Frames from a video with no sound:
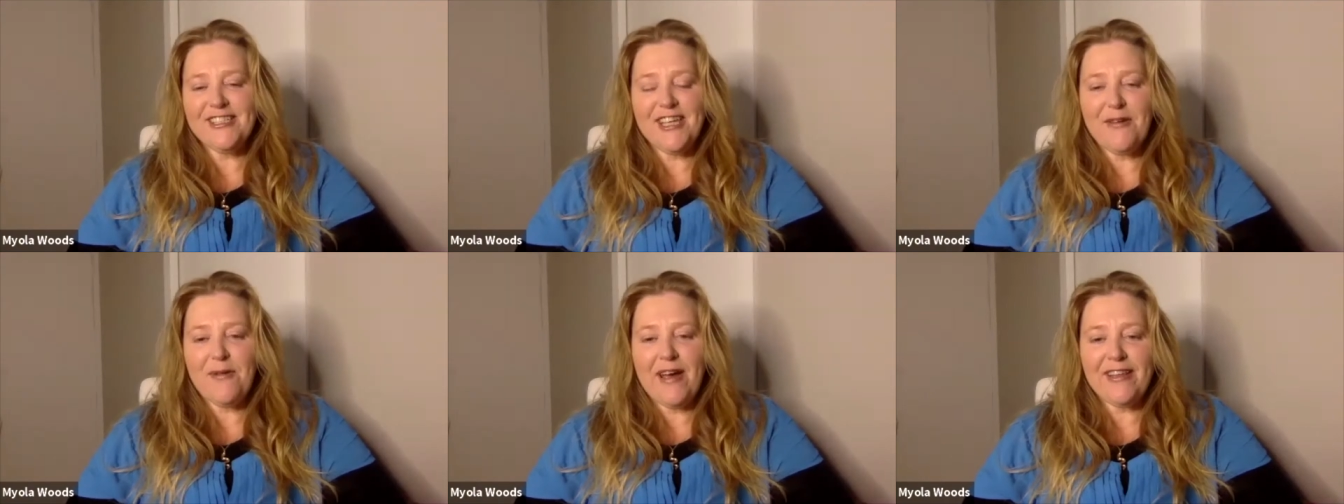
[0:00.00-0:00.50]

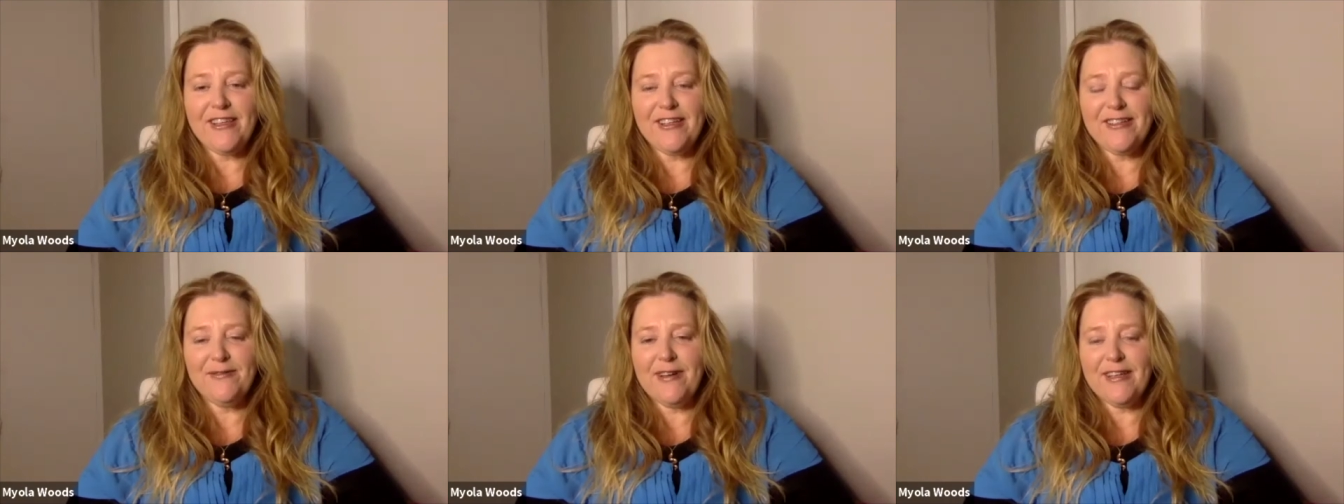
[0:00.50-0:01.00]
see where the
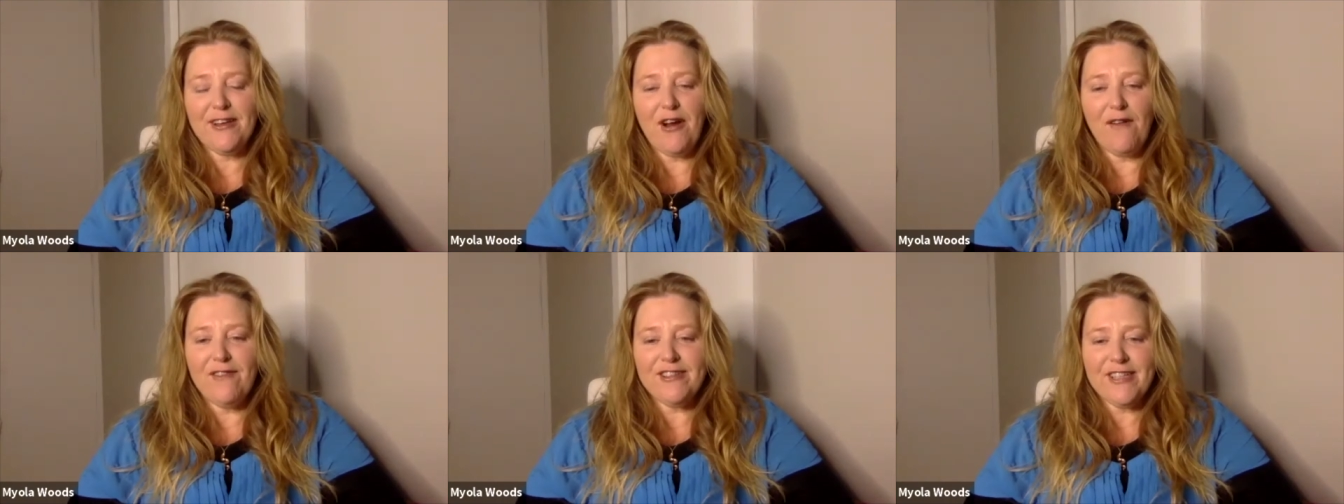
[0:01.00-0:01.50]
where the
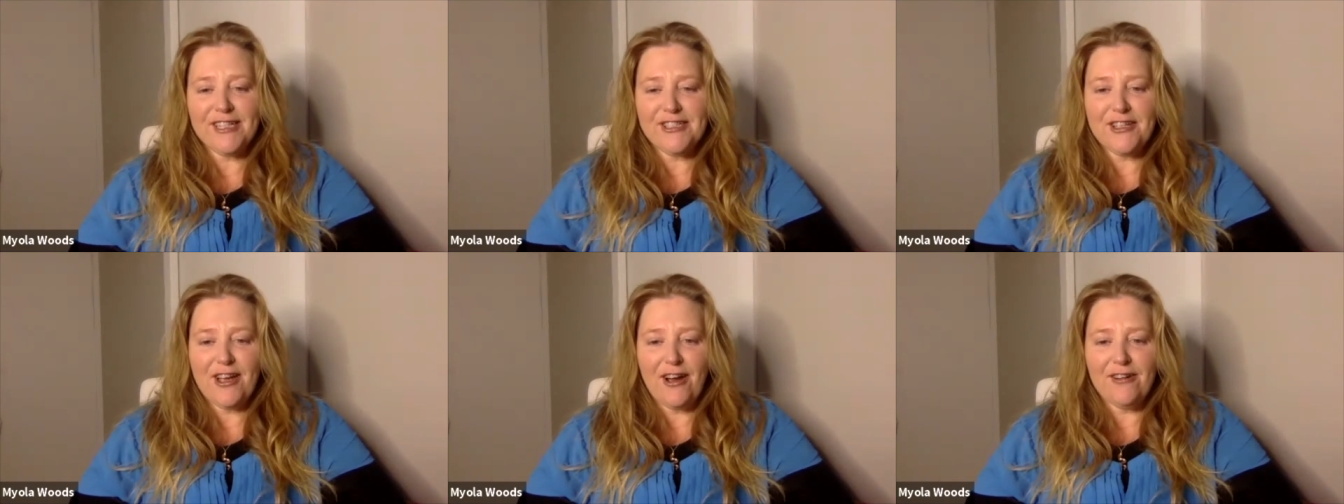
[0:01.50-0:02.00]
conversation
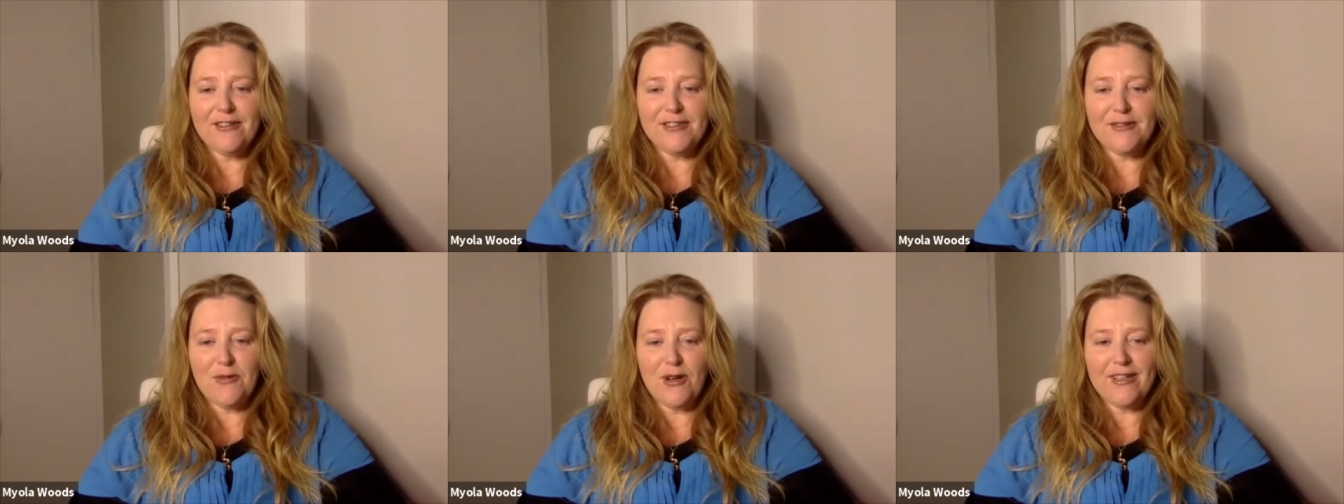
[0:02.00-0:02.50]
goes
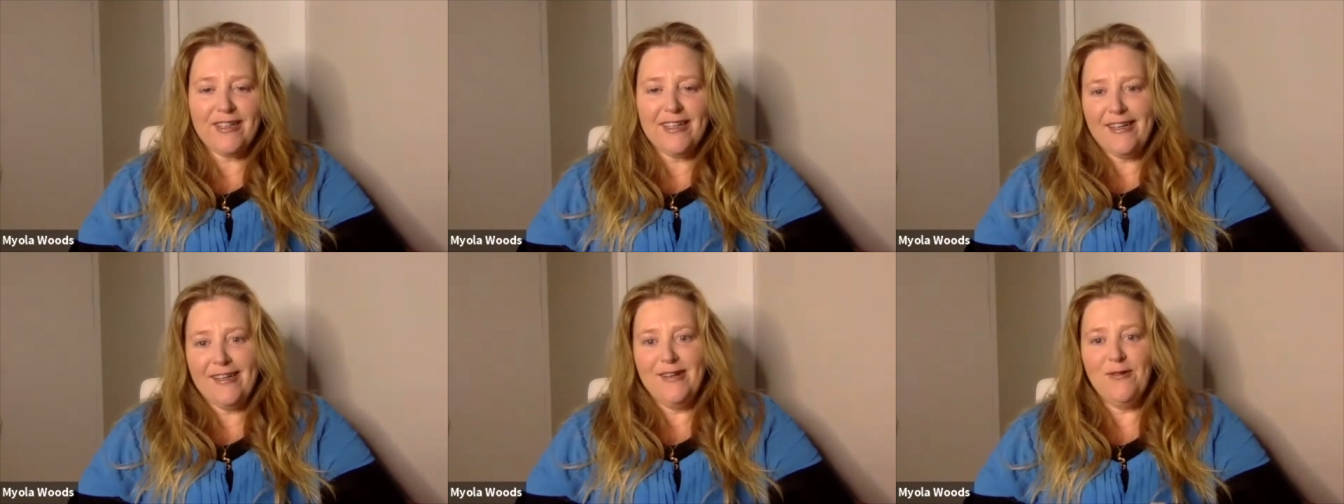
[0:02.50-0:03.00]
and what
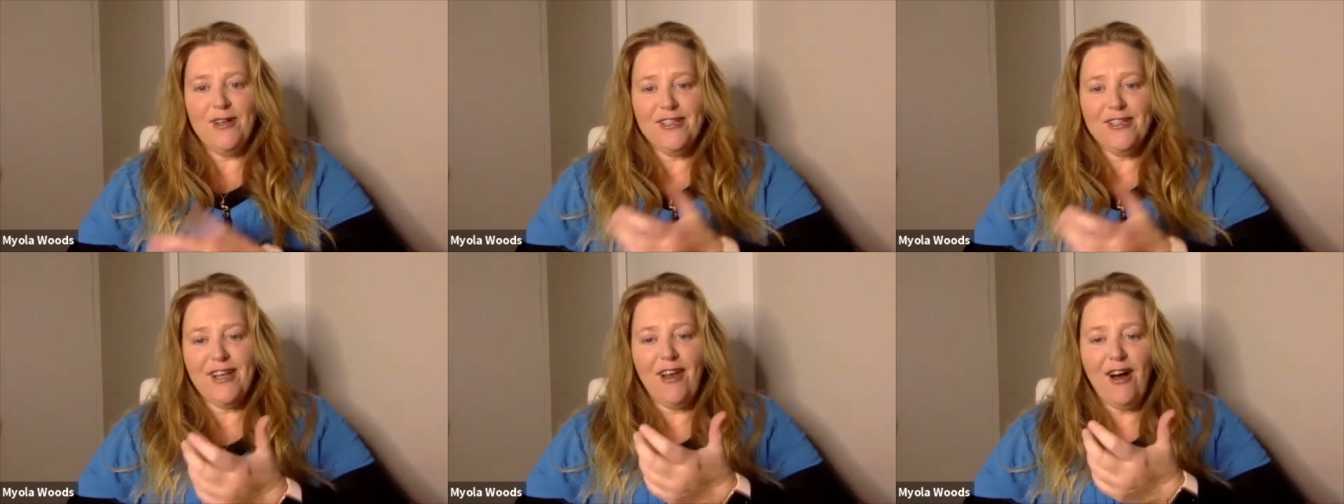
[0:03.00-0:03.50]
what is
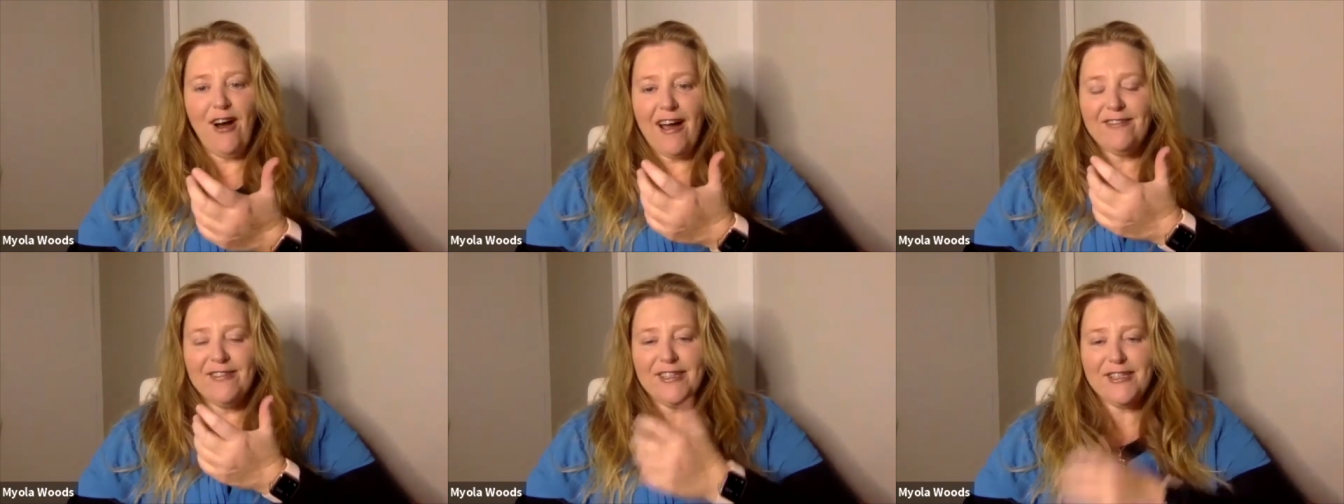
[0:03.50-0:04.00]

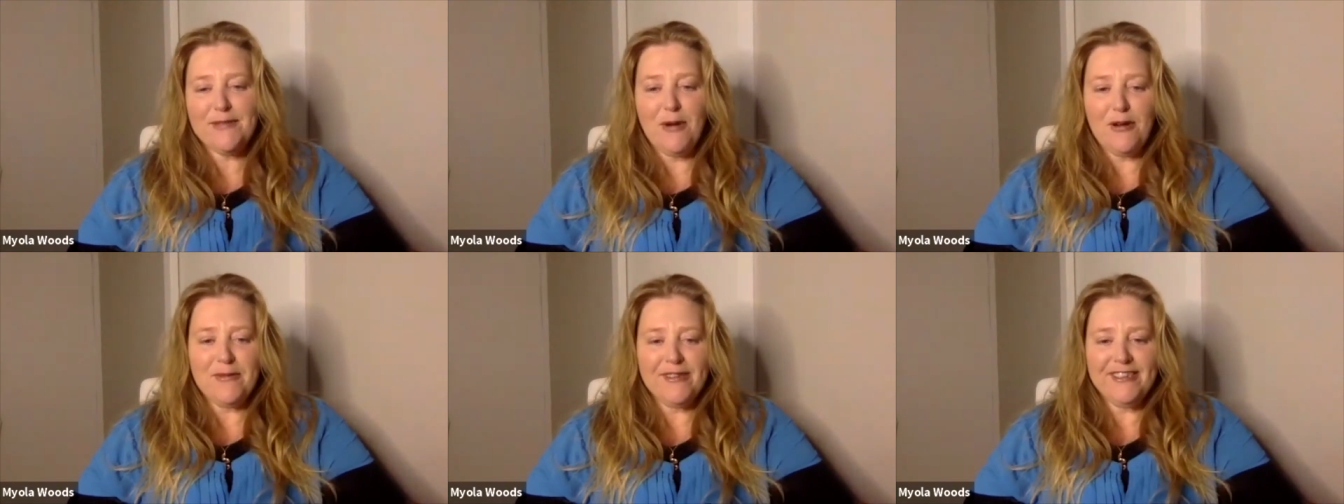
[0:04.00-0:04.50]
alive in this
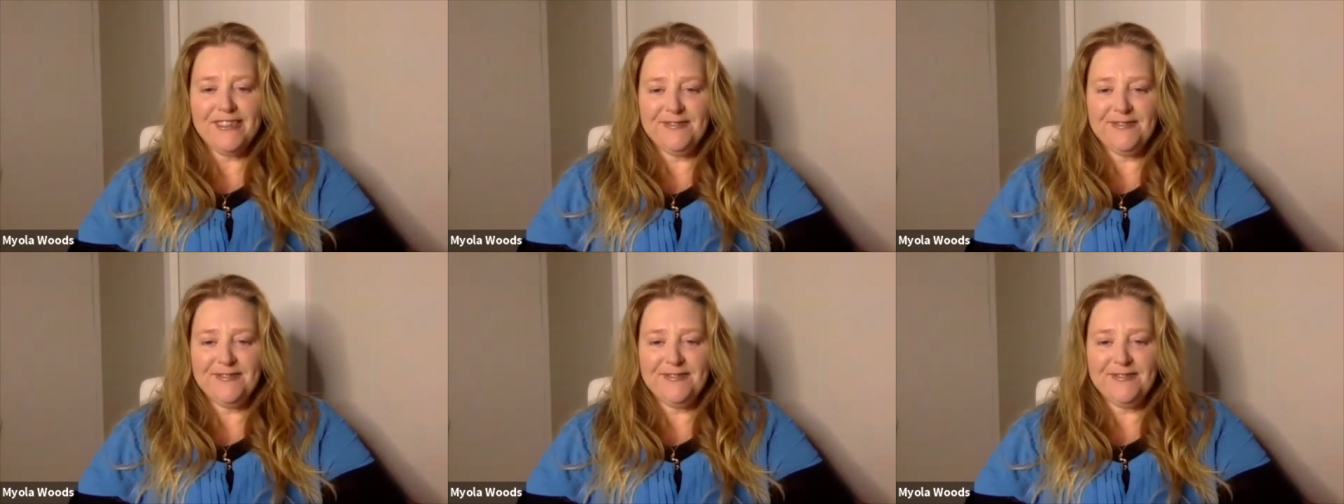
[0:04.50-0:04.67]
moment